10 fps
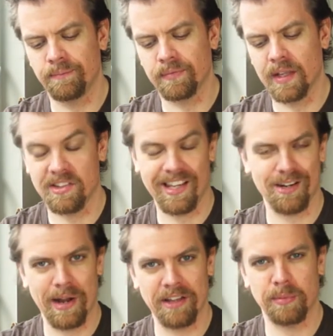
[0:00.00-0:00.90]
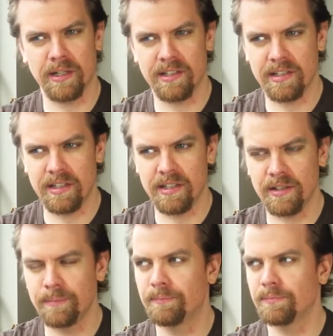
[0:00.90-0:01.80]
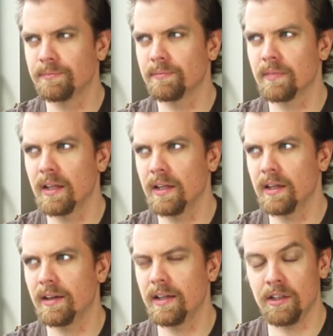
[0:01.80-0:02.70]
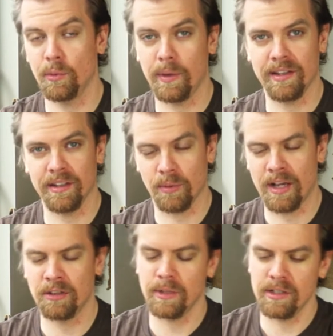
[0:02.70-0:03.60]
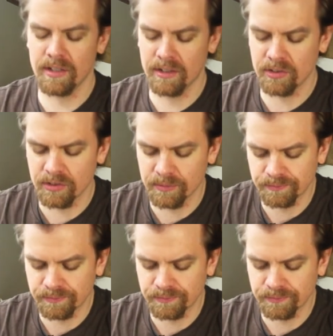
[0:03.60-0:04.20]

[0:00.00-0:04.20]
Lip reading: It's like raspberry tea in the way that the raspberry tastes.